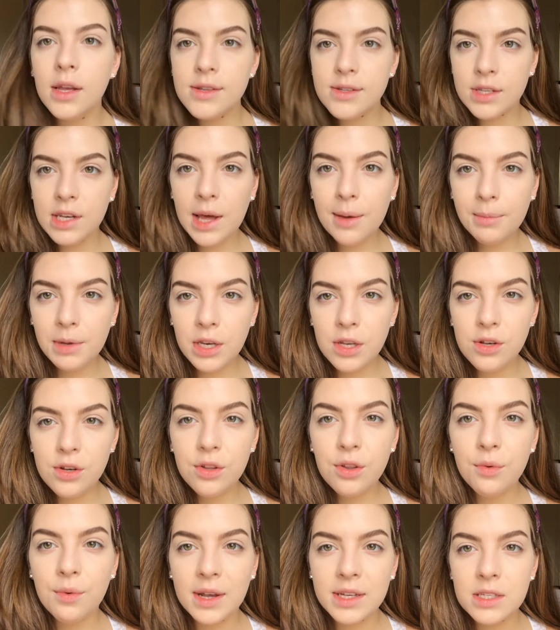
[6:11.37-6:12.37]
So now I'm going to
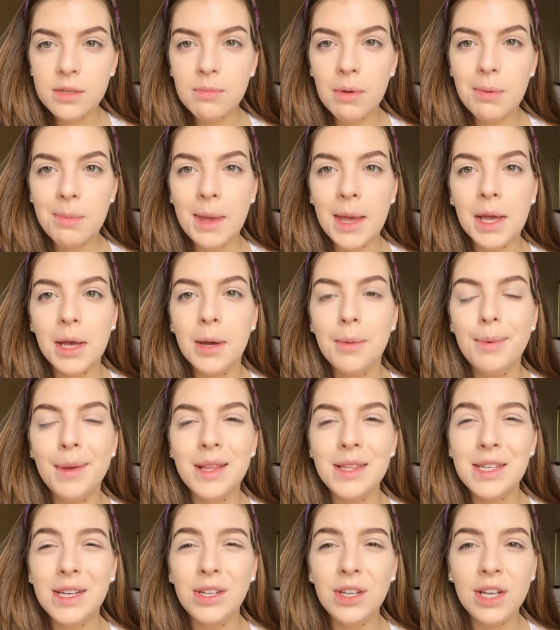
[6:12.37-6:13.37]
do the rest of my makeup
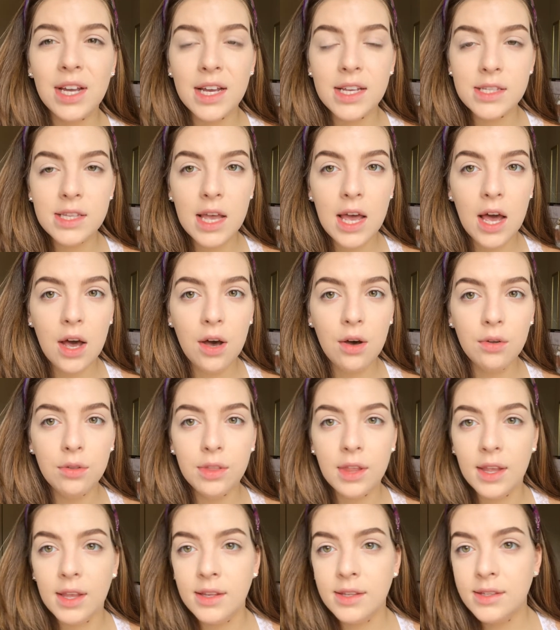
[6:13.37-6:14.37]
and tell you guys how
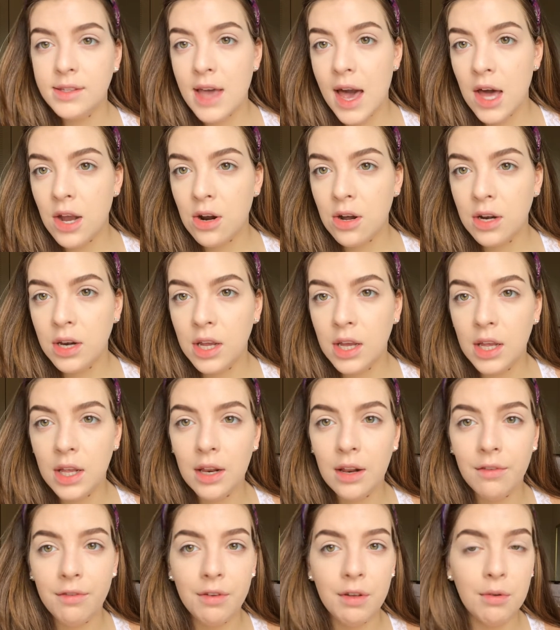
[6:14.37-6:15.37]
things sat on
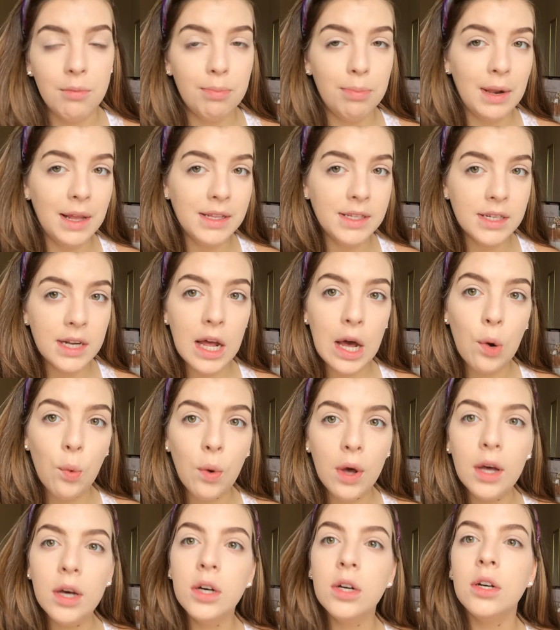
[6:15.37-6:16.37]
it, if it blended out
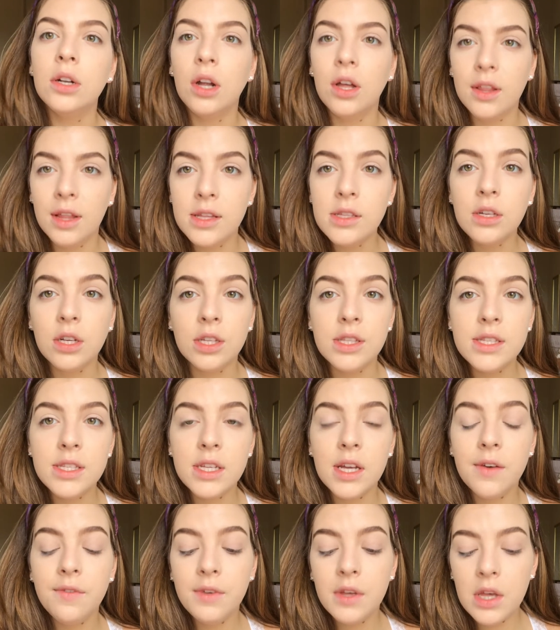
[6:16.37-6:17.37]
well, and all that good
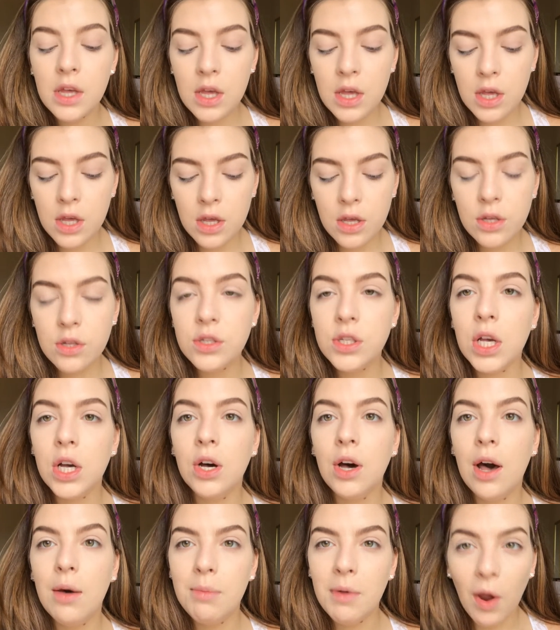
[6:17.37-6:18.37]
stuff. So
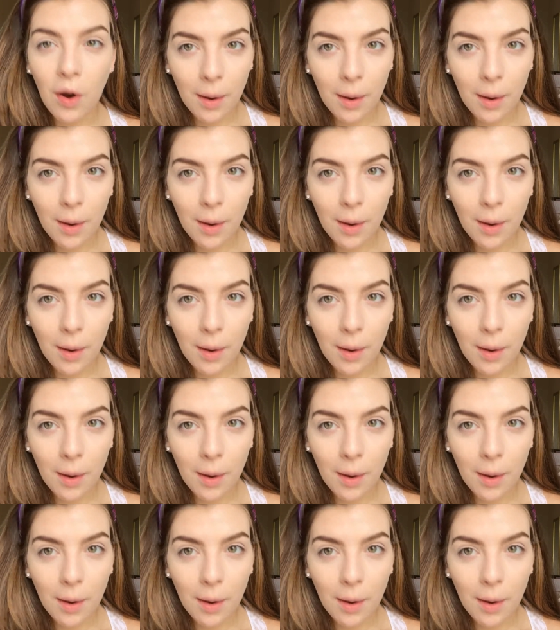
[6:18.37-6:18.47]
I'll be